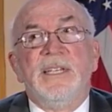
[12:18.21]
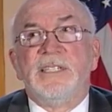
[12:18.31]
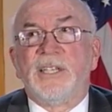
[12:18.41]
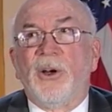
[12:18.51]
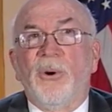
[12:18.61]

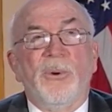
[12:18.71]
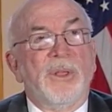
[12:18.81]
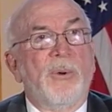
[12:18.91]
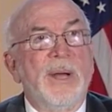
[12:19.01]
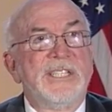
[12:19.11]
So the
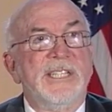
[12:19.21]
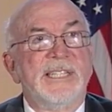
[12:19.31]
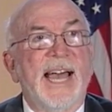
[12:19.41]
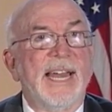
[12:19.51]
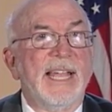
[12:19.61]
question is
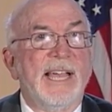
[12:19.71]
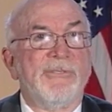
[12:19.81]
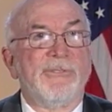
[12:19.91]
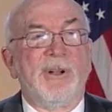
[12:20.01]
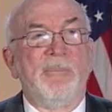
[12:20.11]
how to get
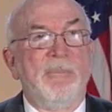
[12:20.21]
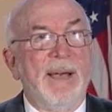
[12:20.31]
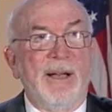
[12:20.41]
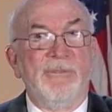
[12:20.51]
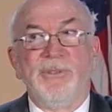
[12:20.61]
from
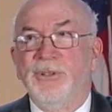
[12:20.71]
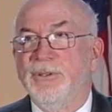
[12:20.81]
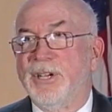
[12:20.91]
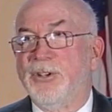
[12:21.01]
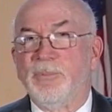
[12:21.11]
Mountain View
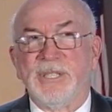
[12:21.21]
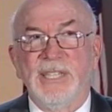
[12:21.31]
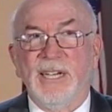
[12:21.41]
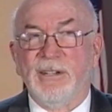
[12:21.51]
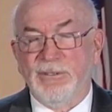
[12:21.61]
to
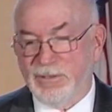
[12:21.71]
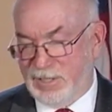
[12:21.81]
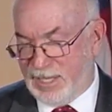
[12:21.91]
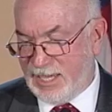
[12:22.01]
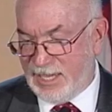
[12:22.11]
Cupertino,
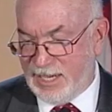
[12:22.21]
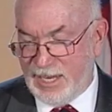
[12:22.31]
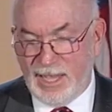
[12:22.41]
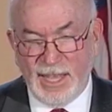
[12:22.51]
and